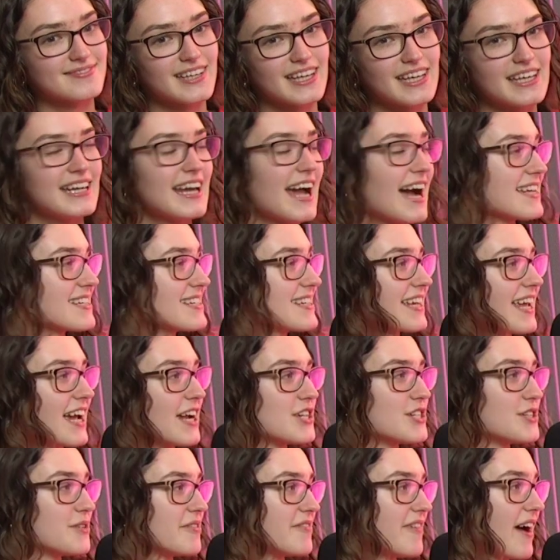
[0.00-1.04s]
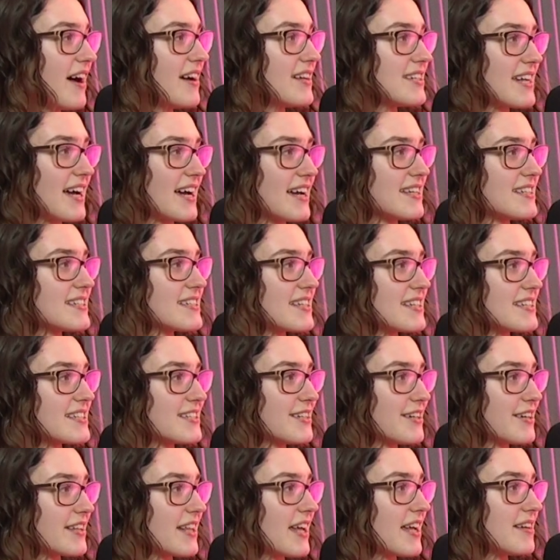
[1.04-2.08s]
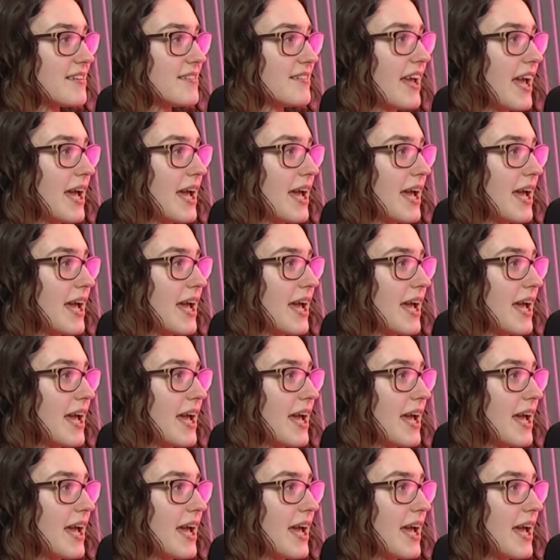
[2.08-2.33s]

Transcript: He has to get you a Valentine's this year then.